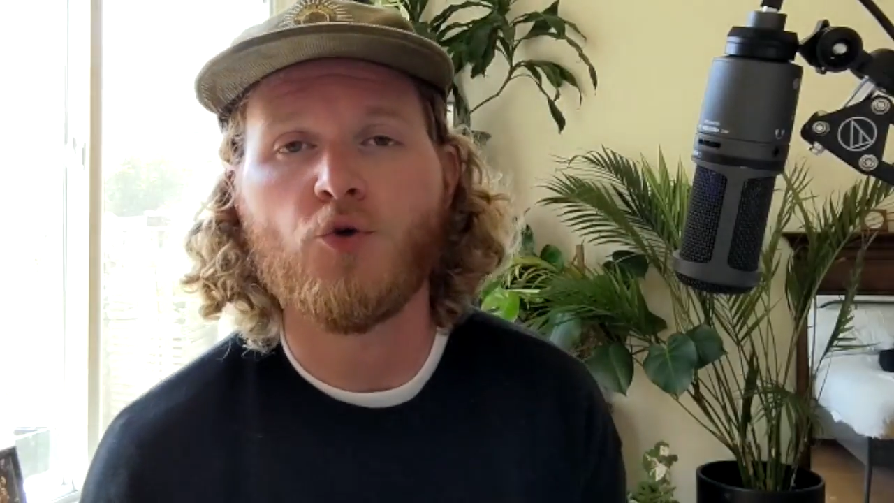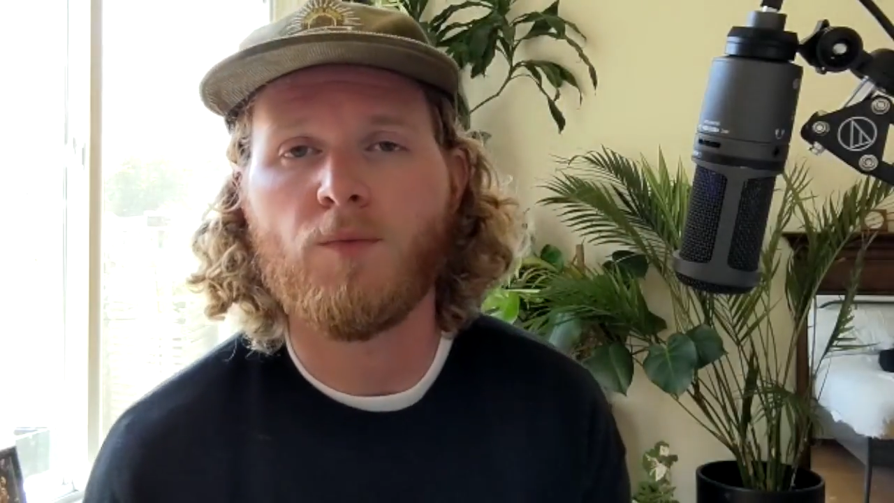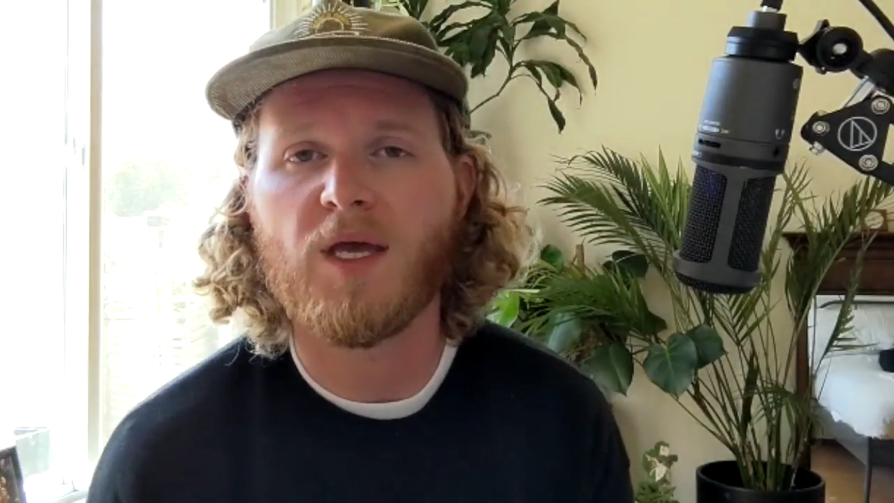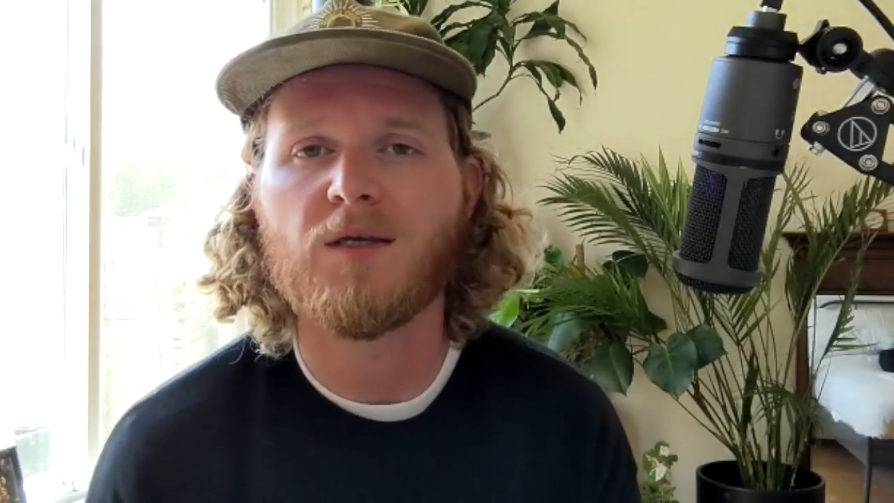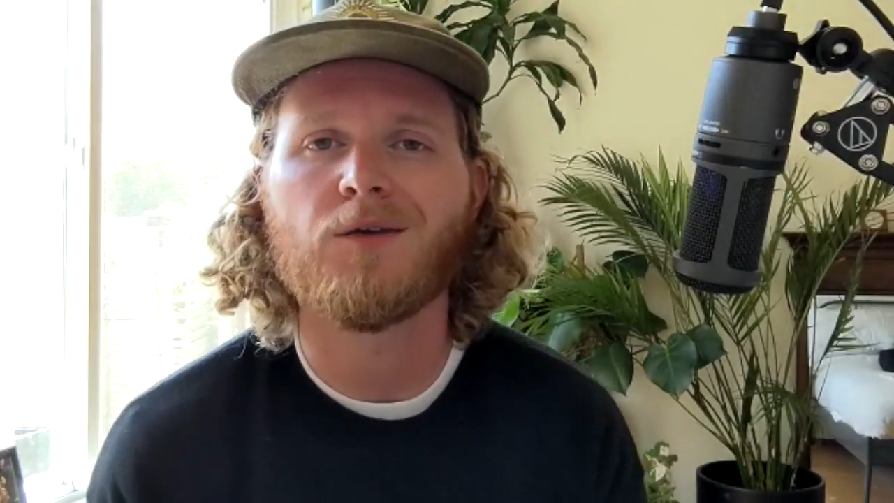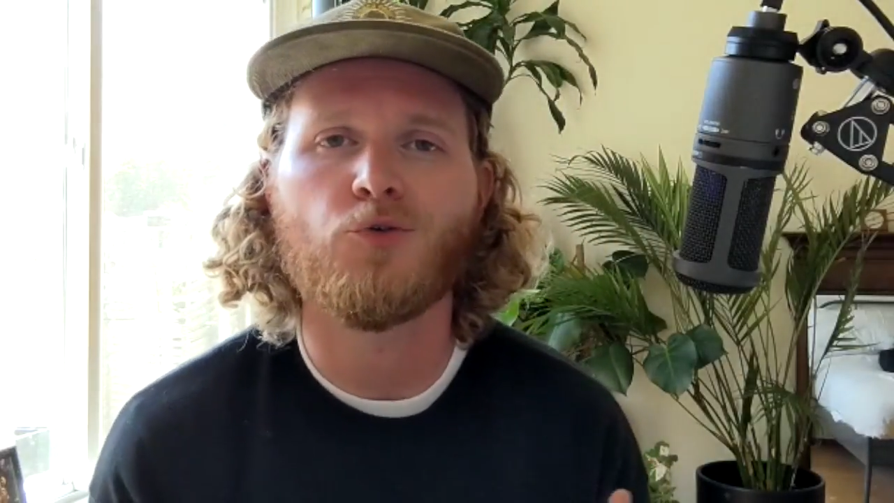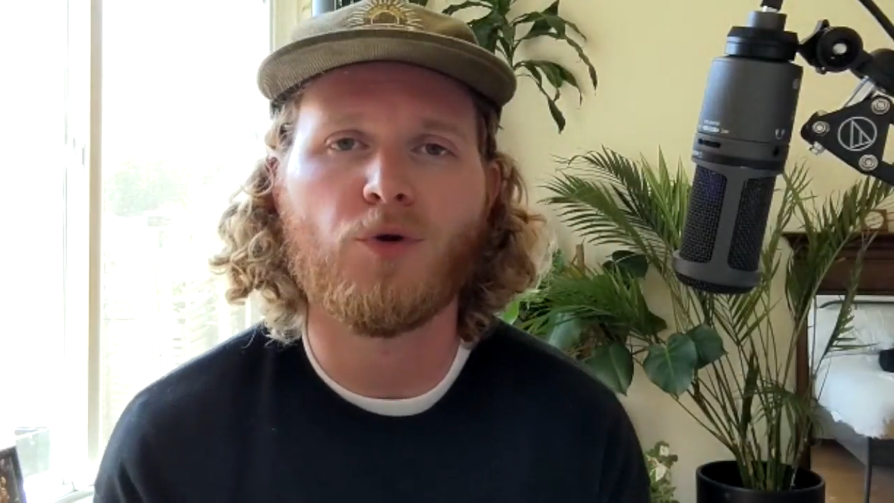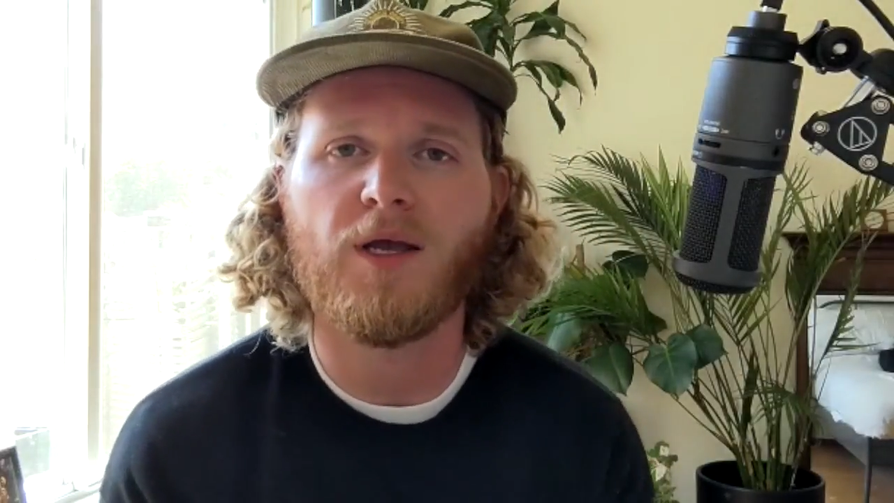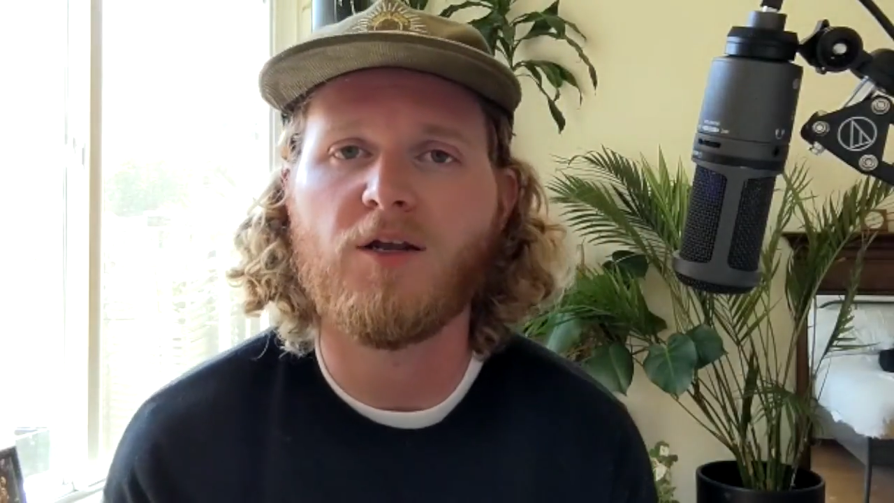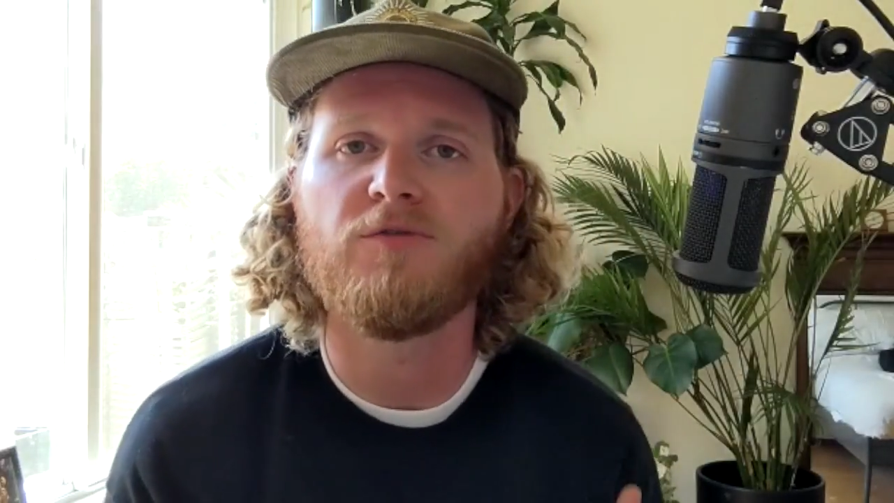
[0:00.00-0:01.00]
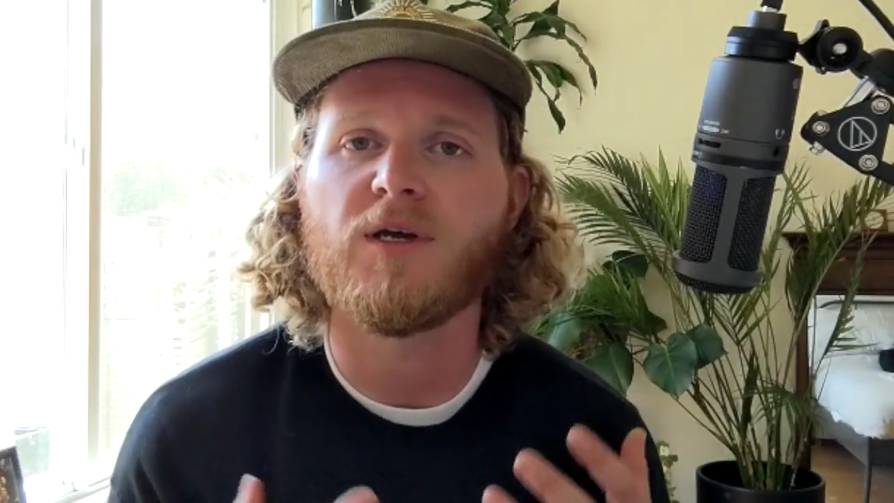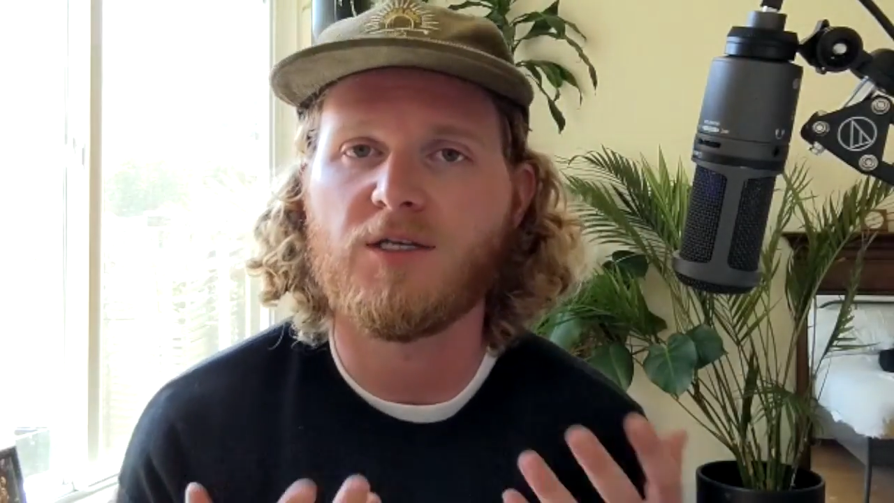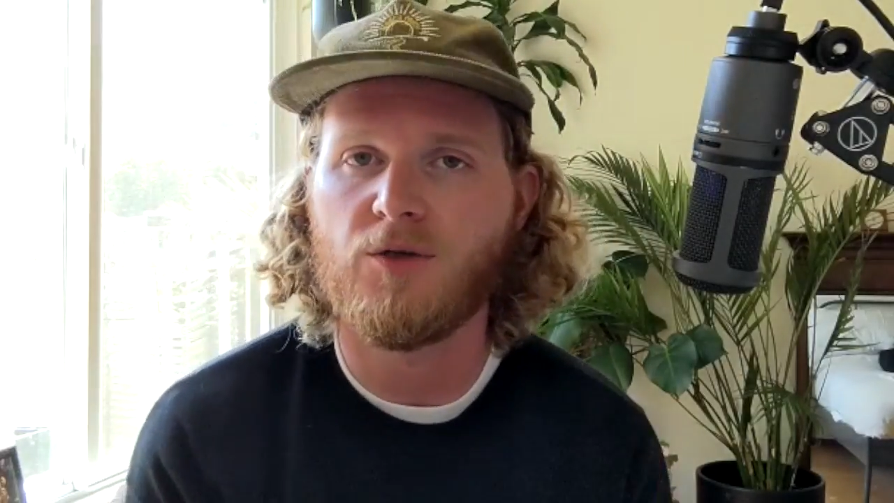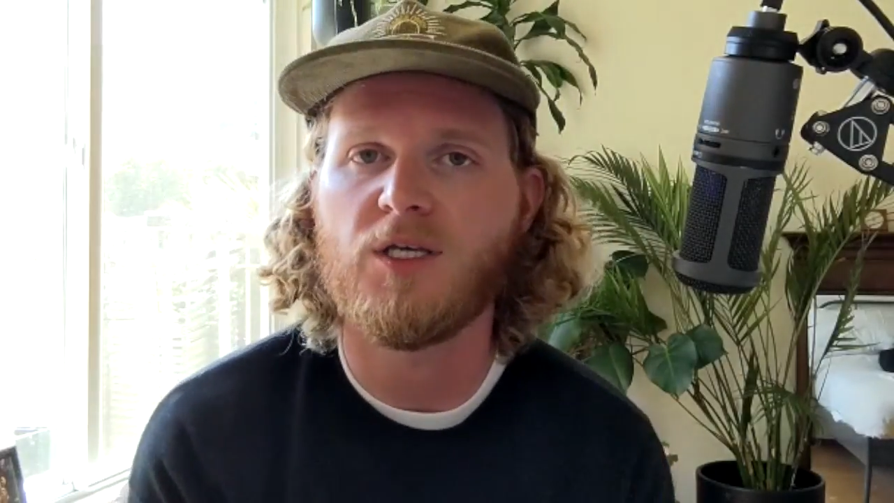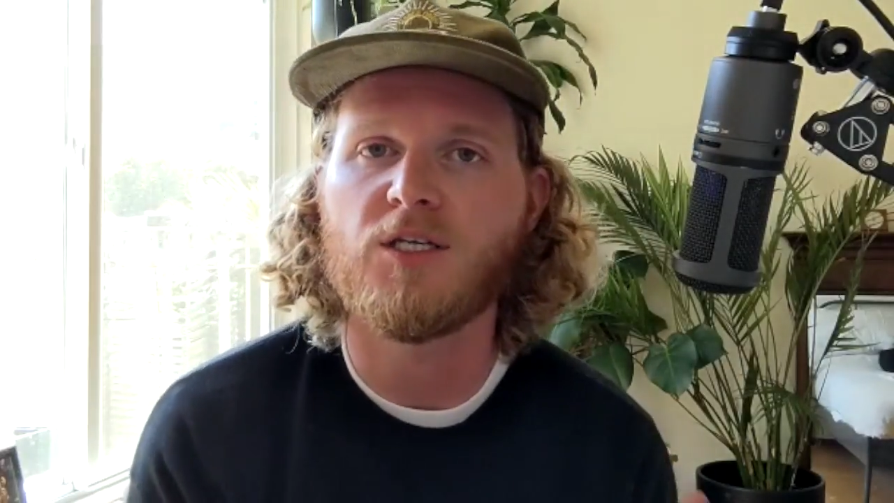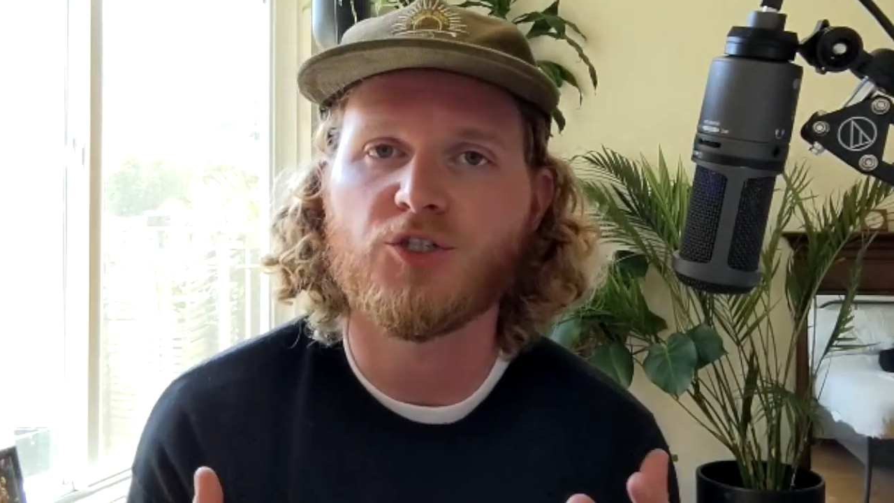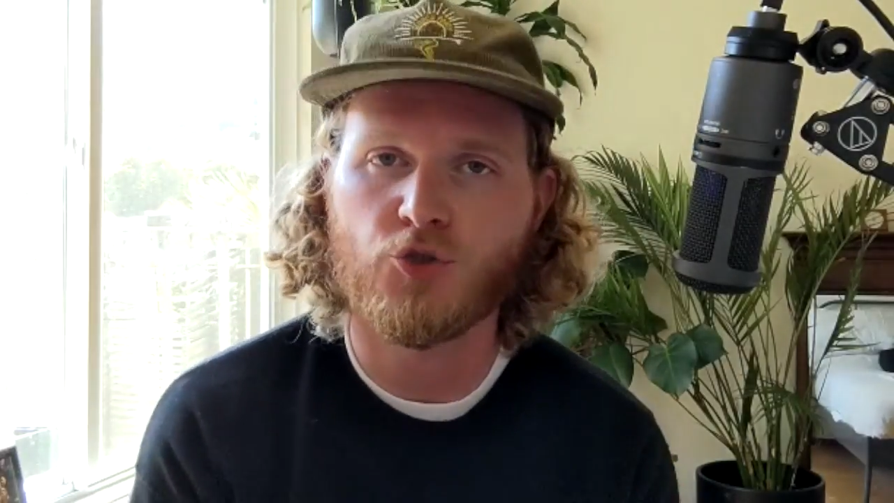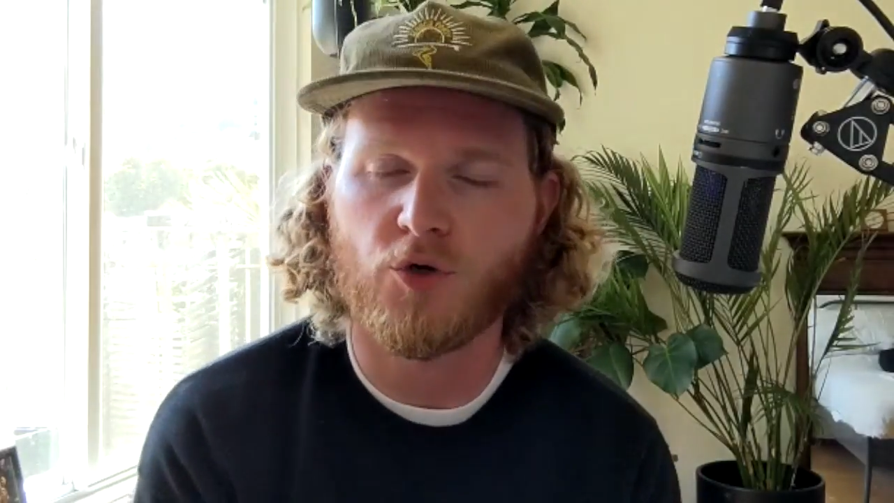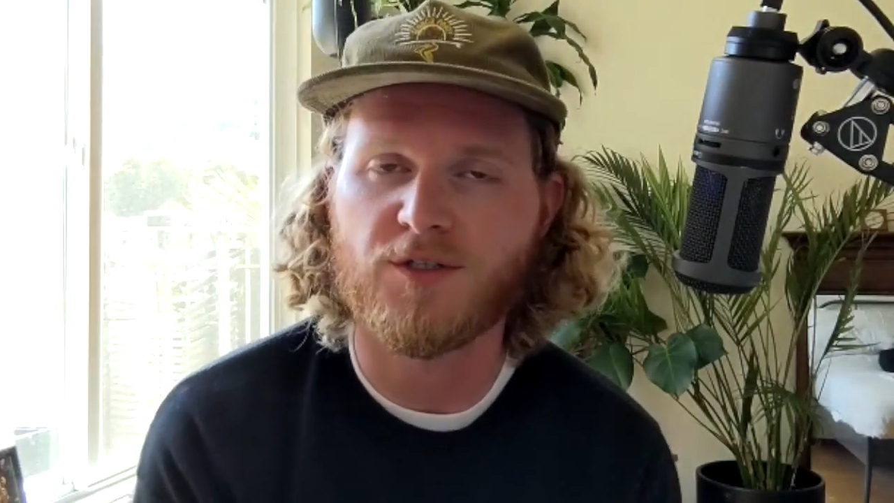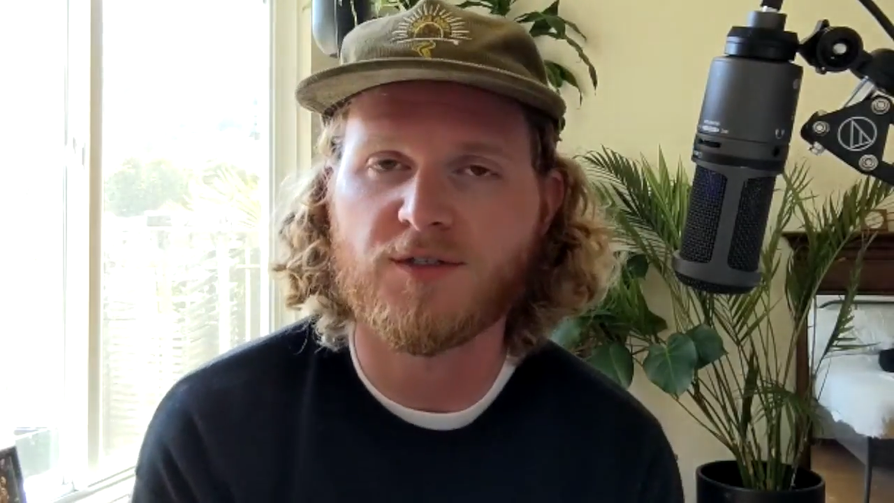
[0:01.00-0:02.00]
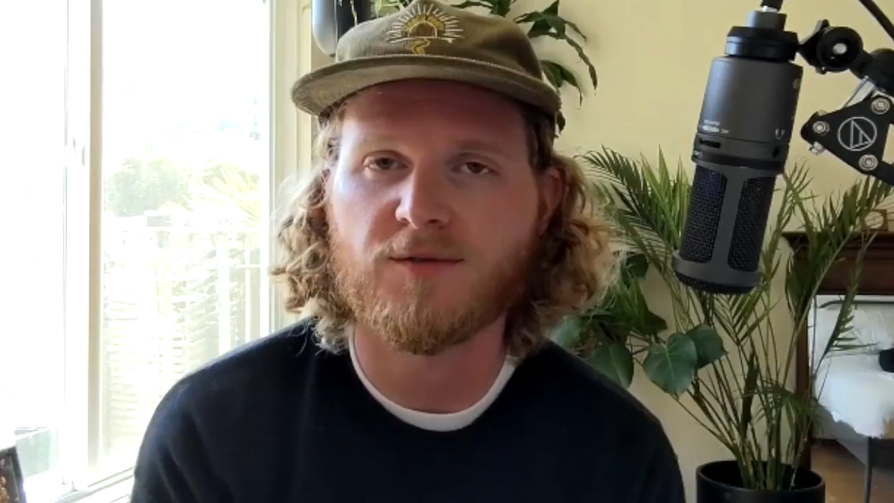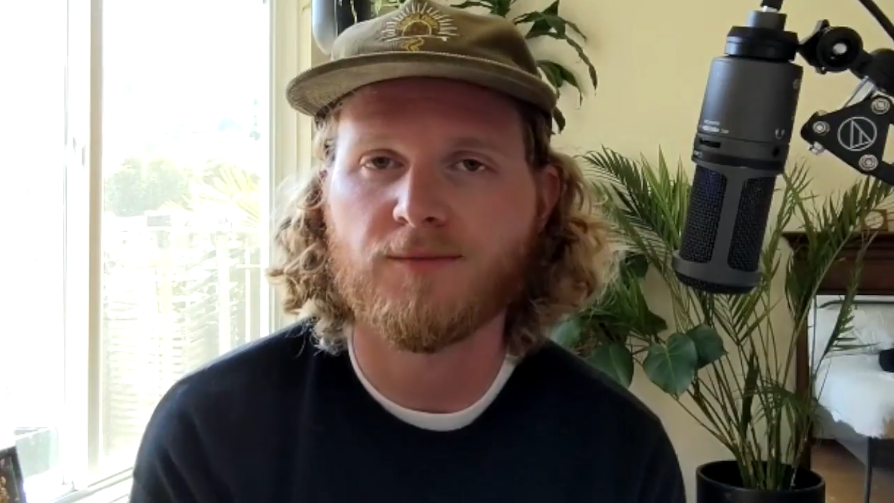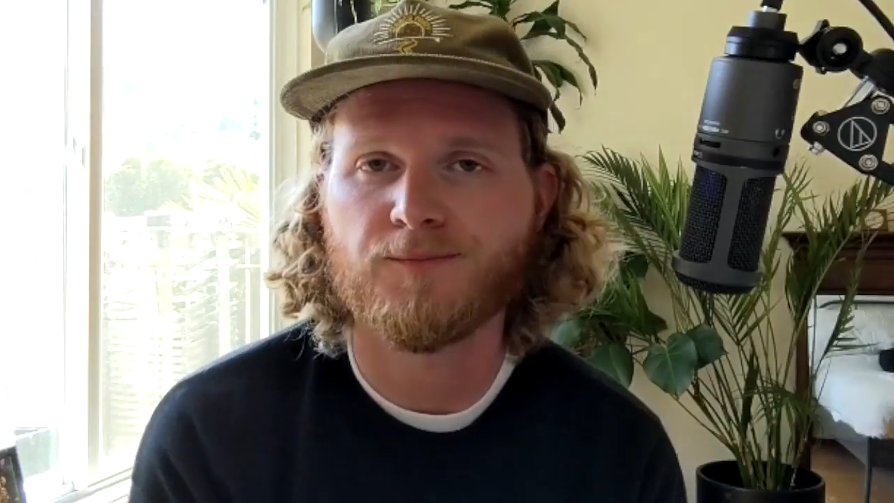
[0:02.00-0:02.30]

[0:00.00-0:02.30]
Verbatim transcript: who make creative and unique shorts.